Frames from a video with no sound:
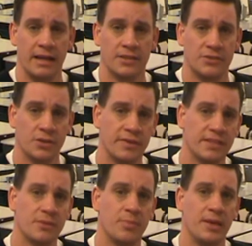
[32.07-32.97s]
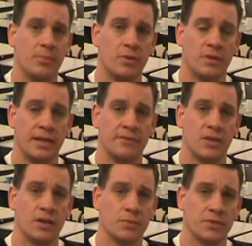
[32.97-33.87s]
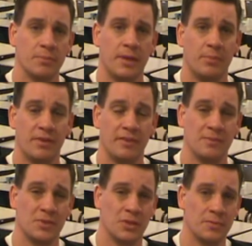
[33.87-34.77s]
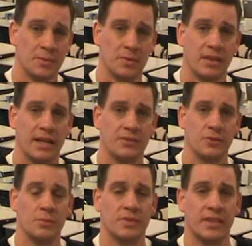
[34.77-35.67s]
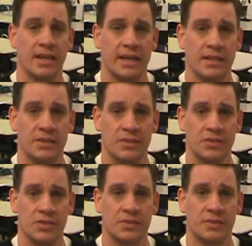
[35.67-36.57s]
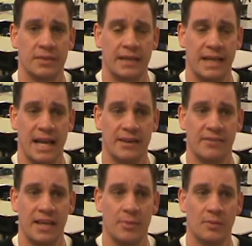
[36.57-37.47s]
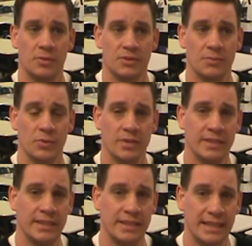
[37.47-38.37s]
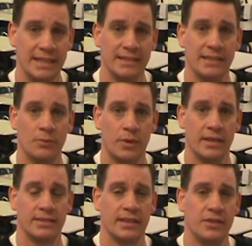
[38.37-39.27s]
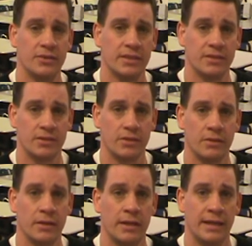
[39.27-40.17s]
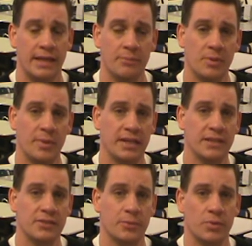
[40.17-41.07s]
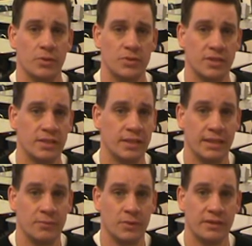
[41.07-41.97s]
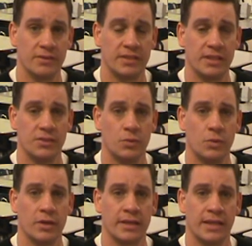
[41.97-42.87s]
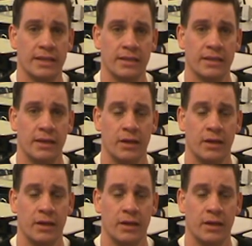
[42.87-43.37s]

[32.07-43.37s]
surveyed some people, I've talked with some people, I've observed some classrooms, and just kind of came up with some really easy ways that you can start implementing this approach in, in whatever setting you work. And